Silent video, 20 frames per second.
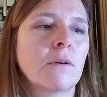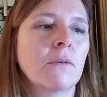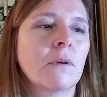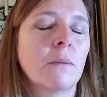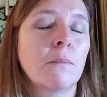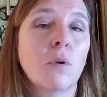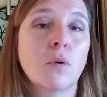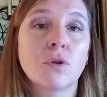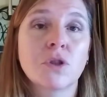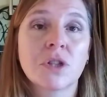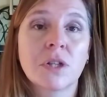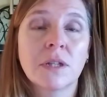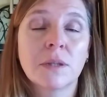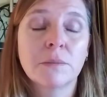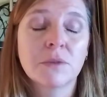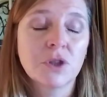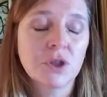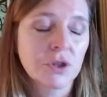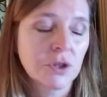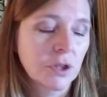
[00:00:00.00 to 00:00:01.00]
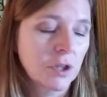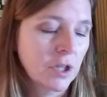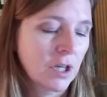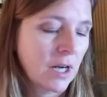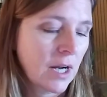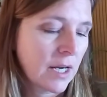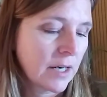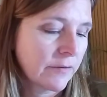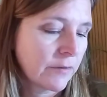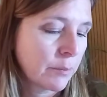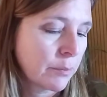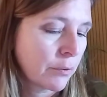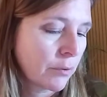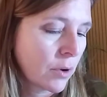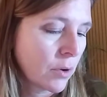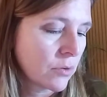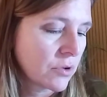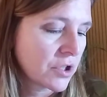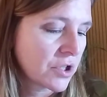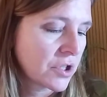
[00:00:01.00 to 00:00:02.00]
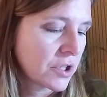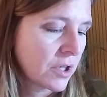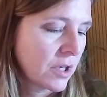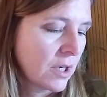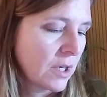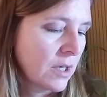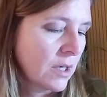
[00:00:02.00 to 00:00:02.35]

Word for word: emotionally mature kind of approach